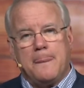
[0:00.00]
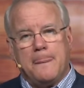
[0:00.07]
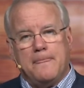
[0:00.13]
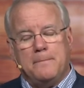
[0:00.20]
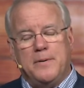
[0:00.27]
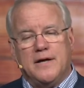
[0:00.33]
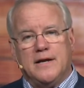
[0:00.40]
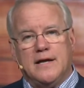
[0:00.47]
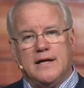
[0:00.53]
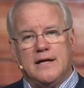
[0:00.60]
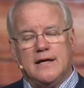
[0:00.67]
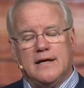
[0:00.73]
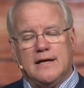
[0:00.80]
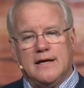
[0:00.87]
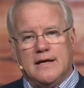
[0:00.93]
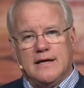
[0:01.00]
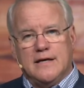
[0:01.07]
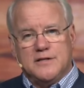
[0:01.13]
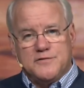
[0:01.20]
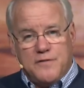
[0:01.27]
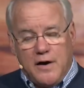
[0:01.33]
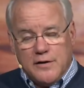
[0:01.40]
but
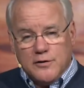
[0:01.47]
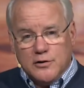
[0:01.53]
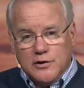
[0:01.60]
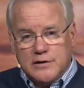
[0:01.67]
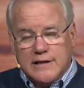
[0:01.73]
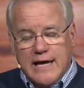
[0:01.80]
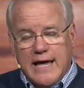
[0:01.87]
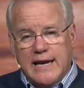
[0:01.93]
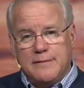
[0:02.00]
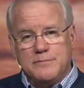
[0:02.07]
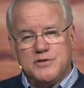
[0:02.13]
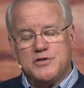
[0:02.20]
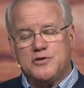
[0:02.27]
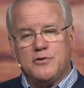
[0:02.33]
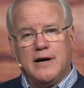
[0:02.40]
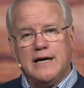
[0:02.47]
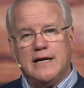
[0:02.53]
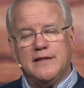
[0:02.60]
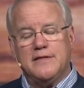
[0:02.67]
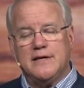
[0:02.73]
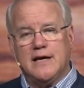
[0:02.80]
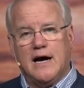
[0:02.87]
his father looked at him straight
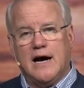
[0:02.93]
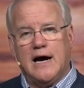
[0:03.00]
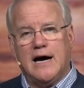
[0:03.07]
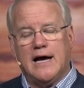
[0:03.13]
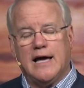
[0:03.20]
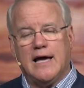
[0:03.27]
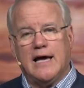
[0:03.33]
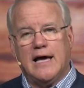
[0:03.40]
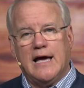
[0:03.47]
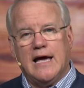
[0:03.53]
in the eye,